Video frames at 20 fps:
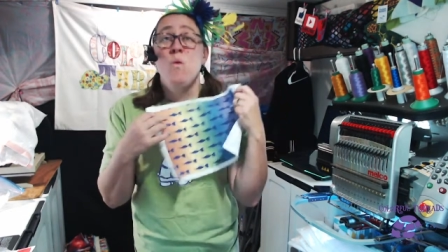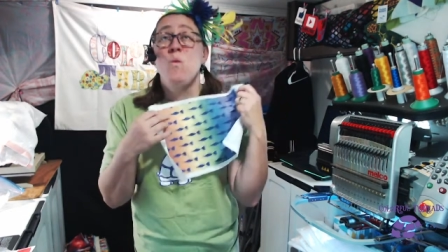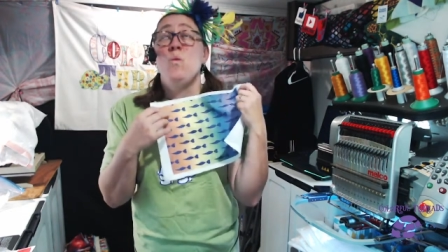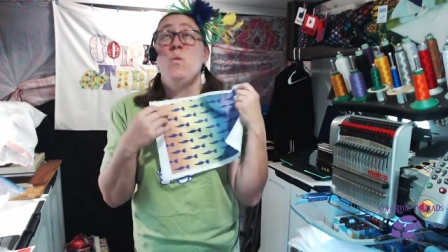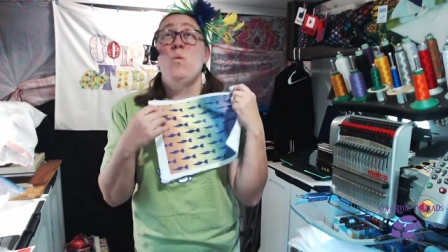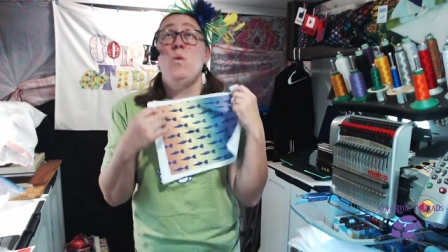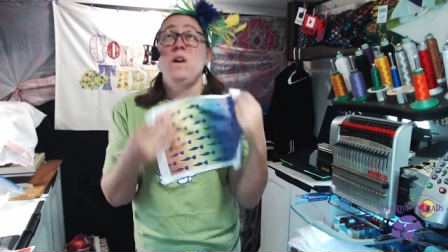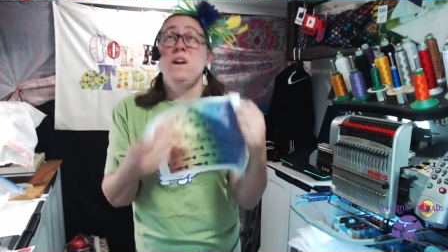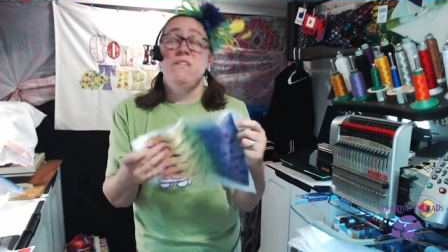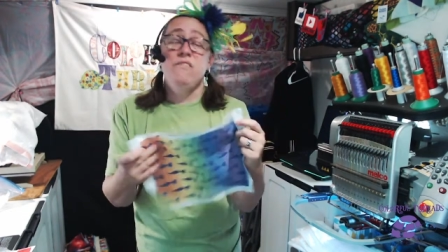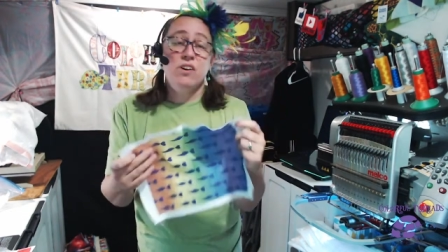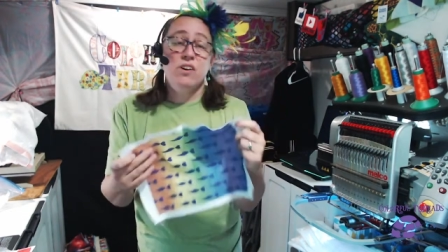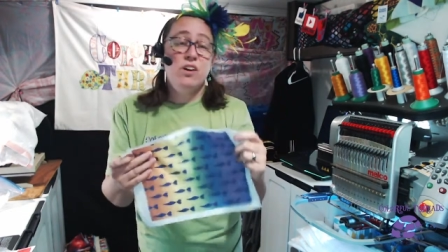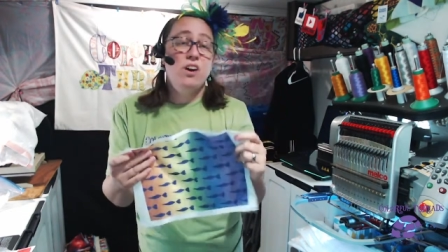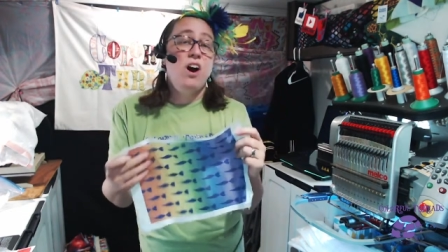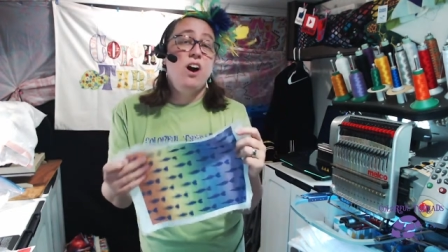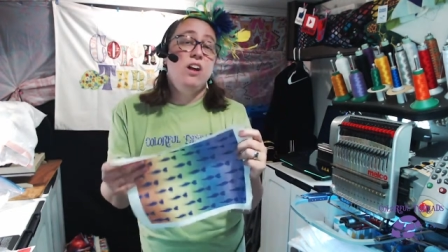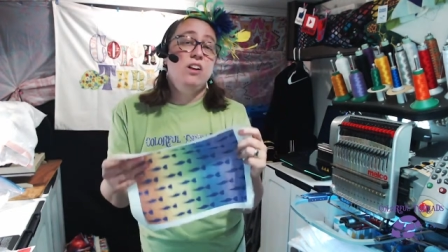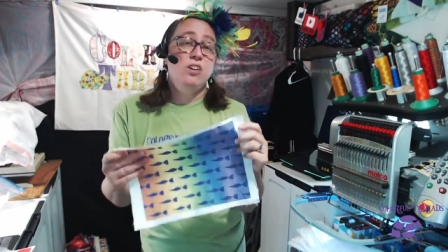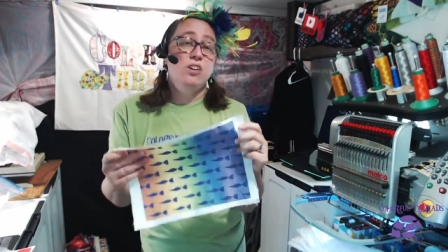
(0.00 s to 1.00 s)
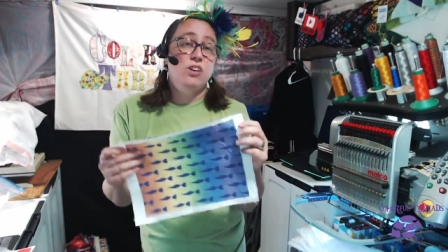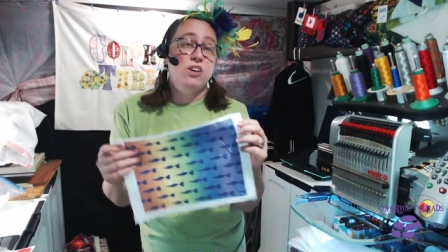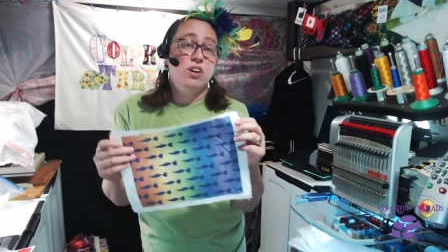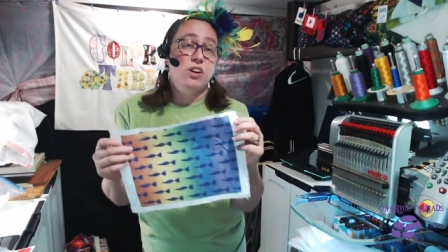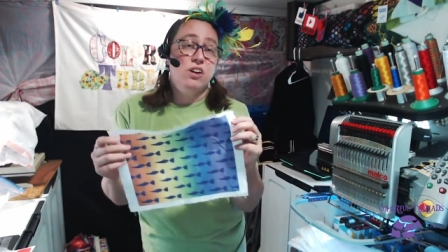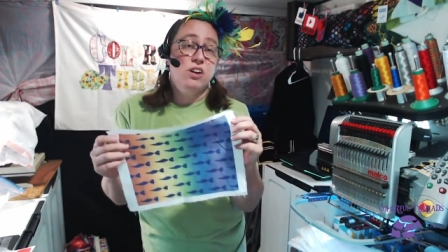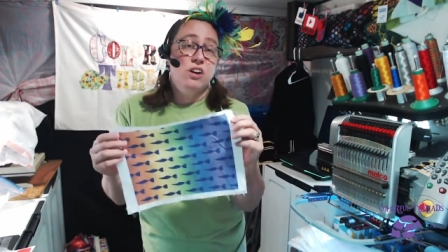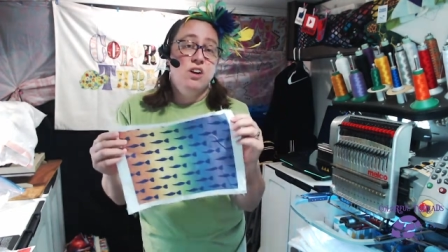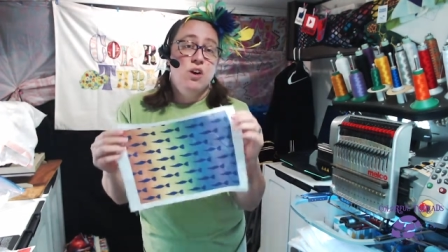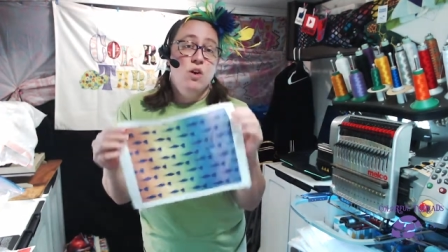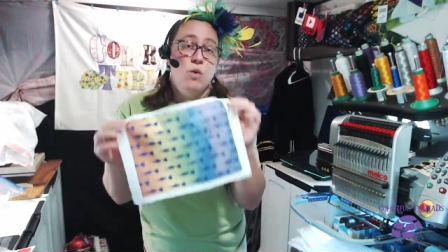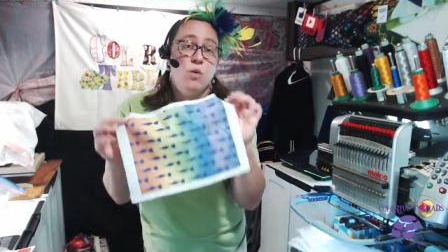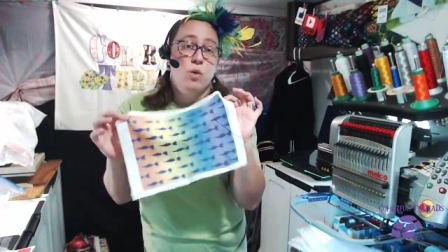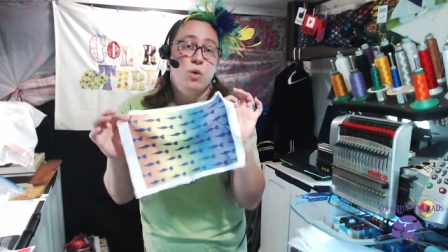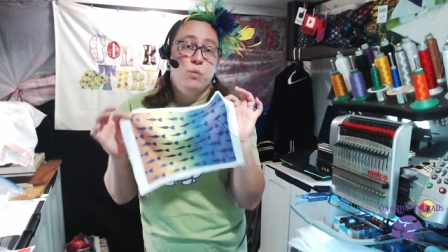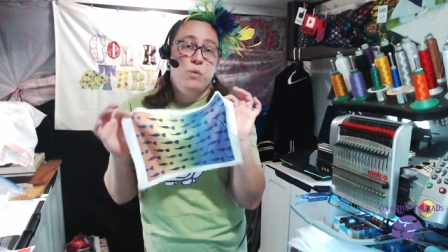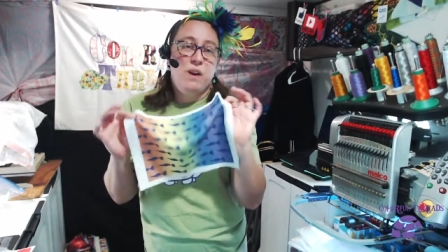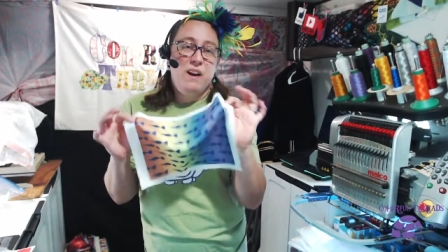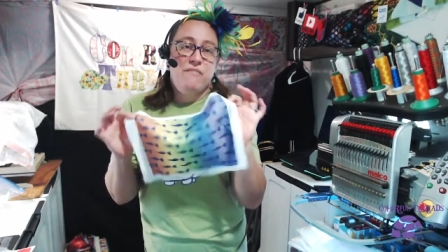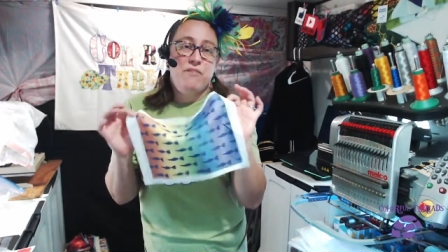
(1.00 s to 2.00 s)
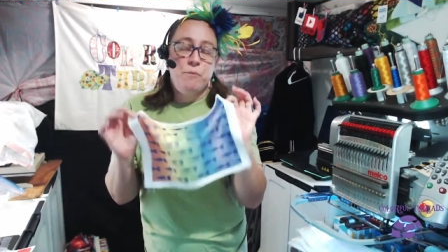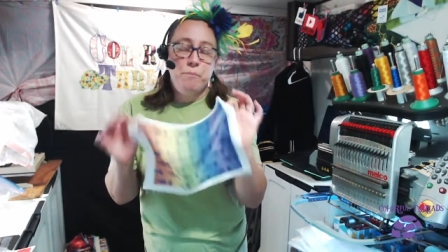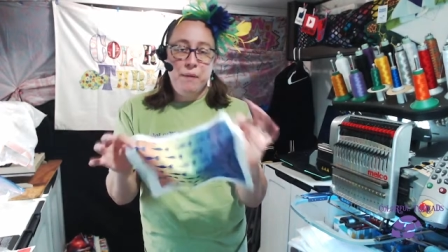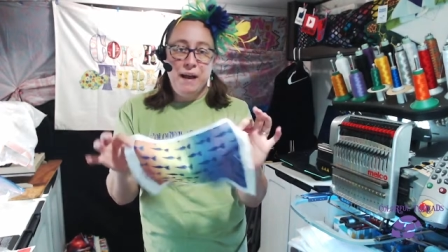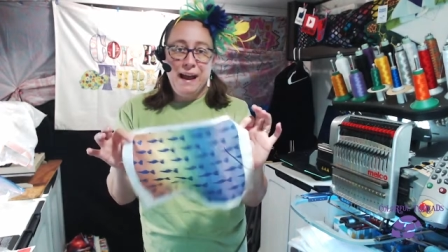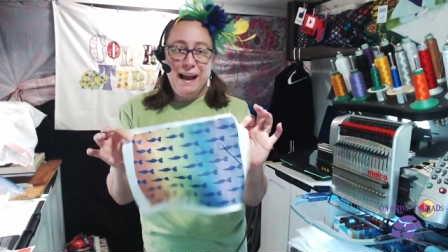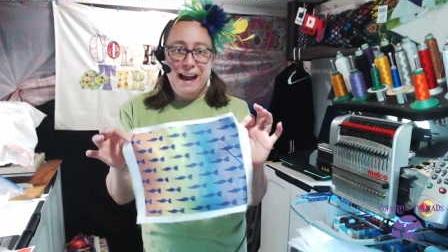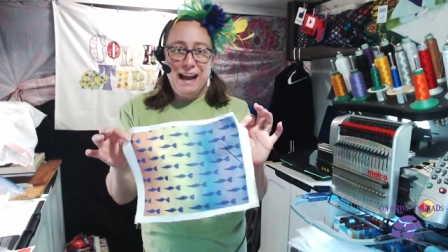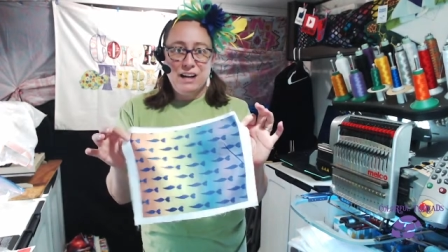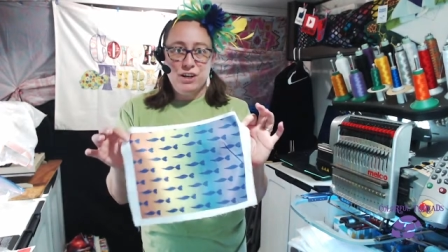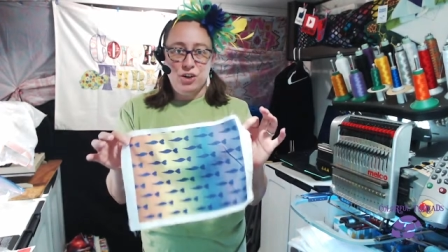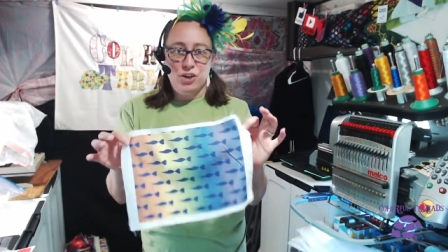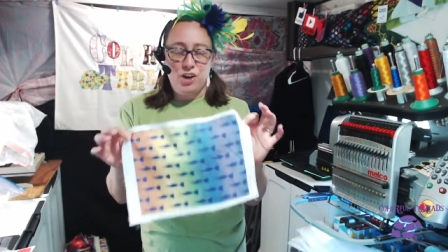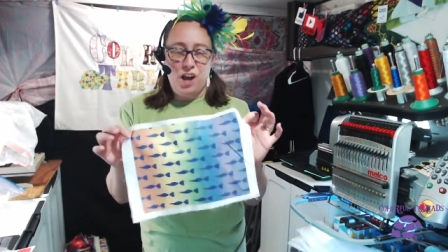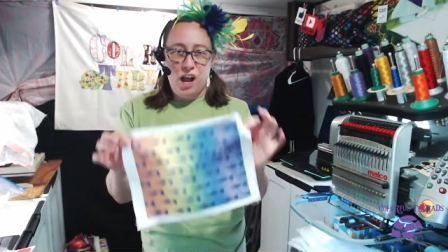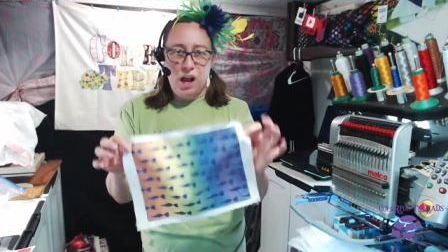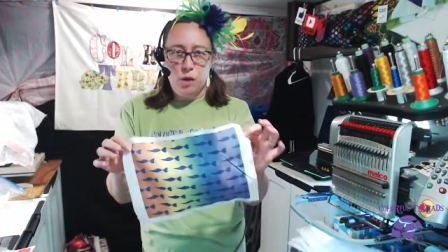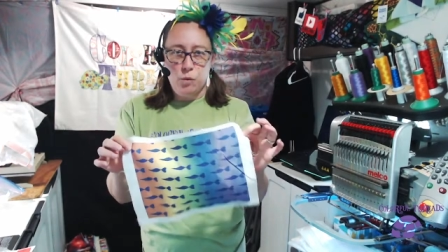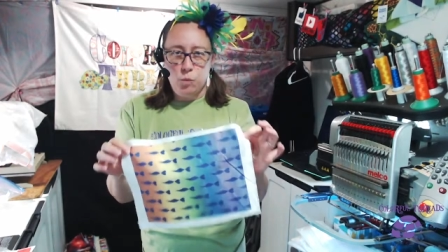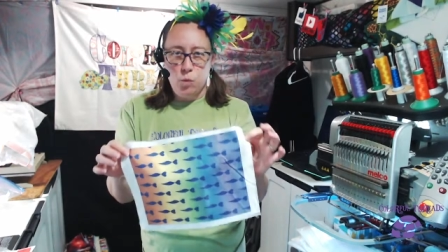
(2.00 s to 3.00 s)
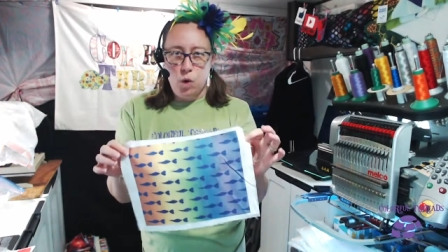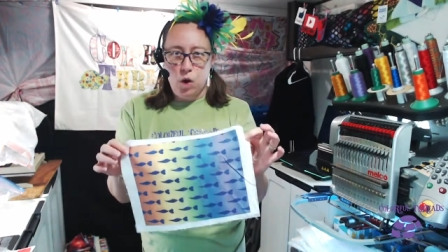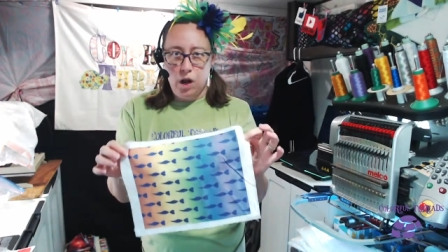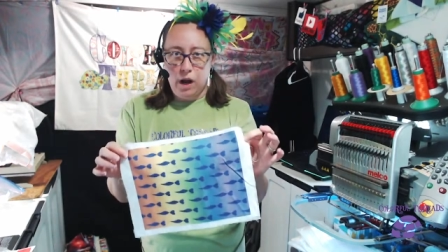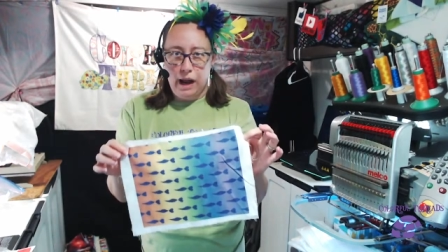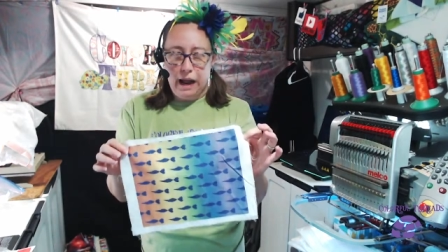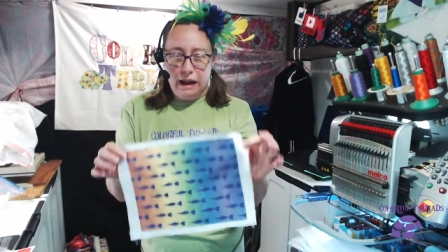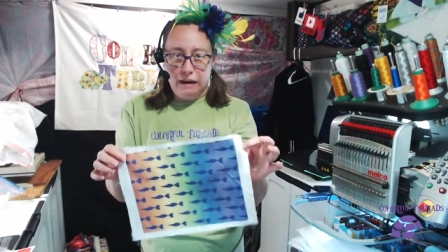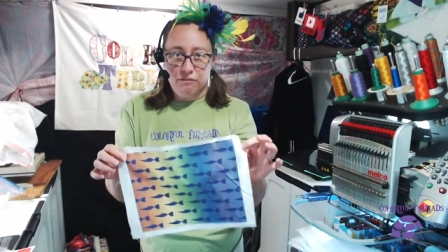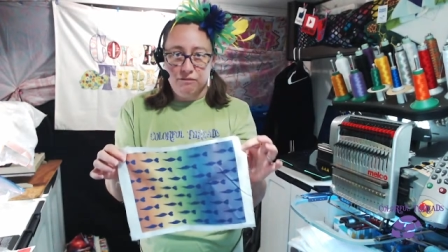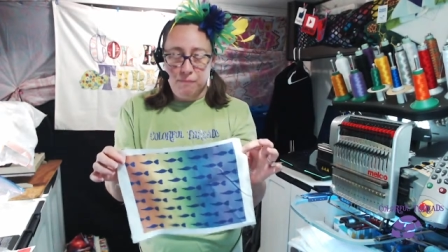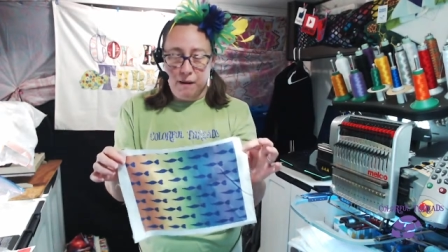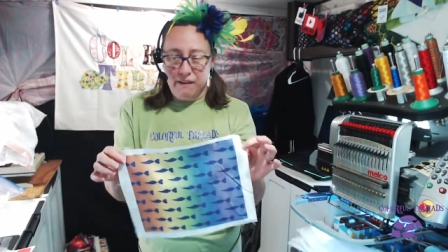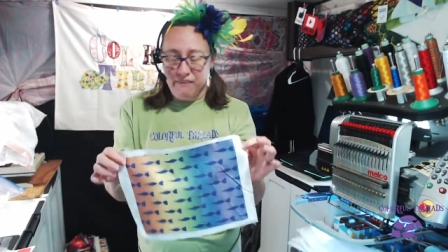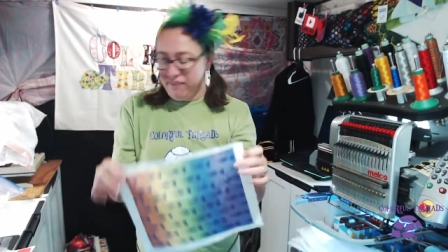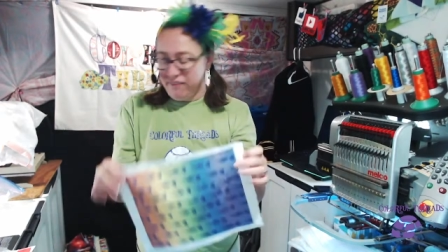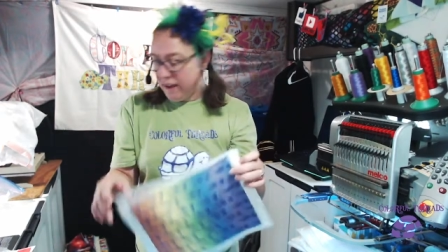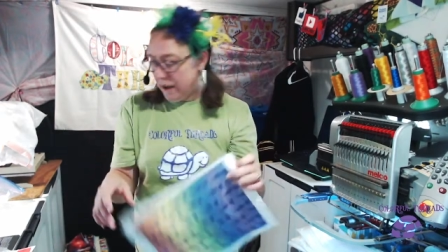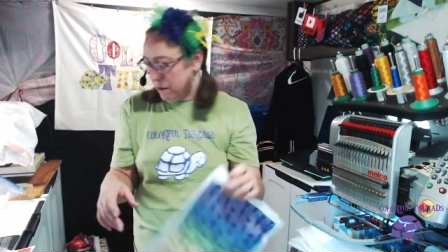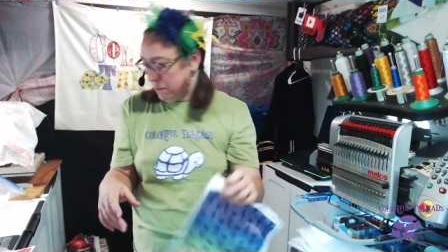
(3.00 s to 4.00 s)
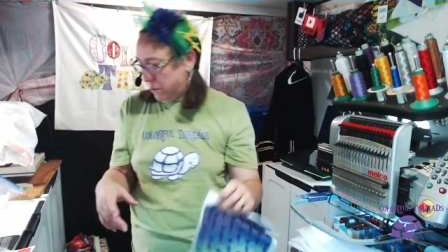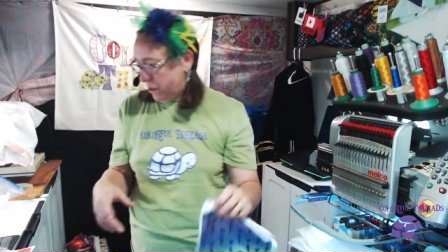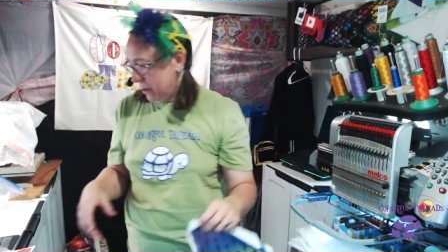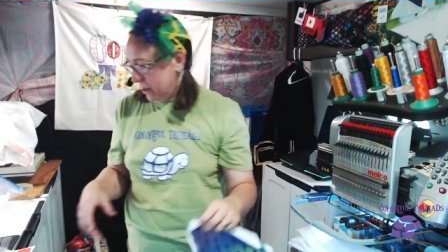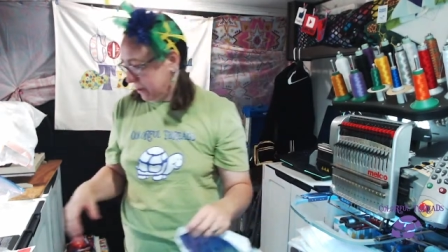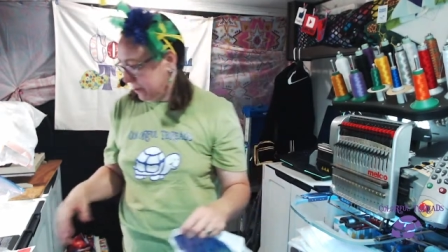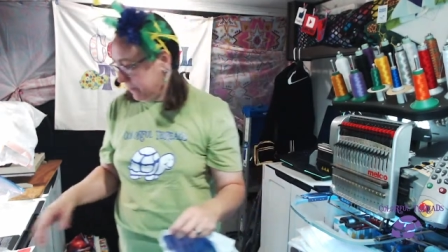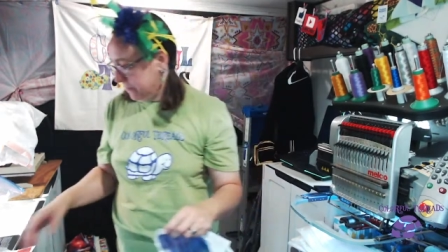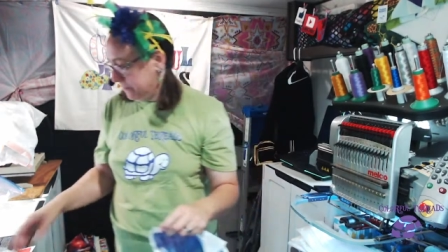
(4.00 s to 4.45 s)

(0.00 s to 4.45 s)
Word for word: whatever color or whatever pattern I want out of my fabric.